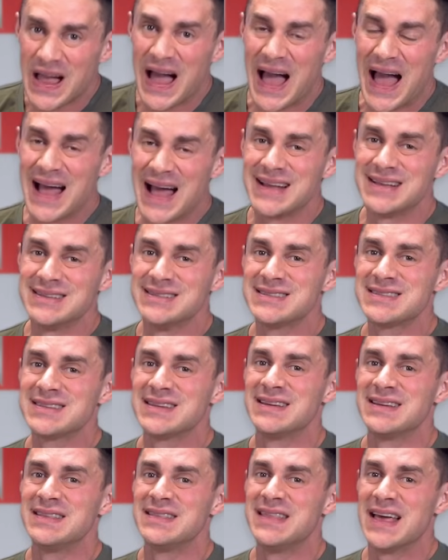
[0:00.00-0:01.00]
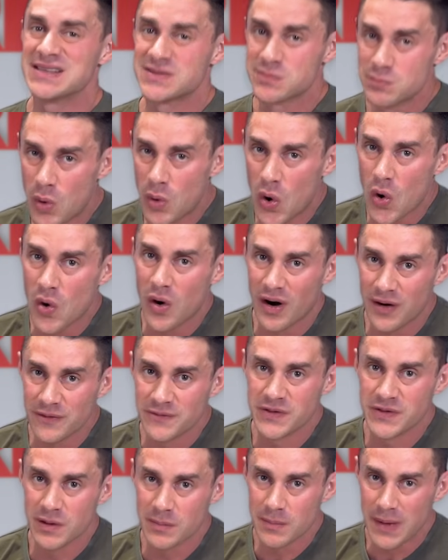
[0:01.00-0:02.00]
and there's more
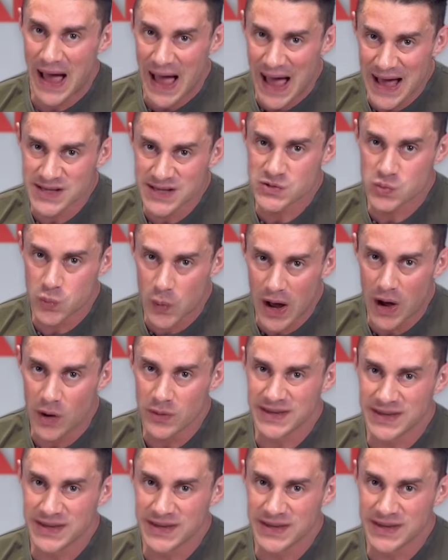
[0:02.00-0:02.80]
of them as well.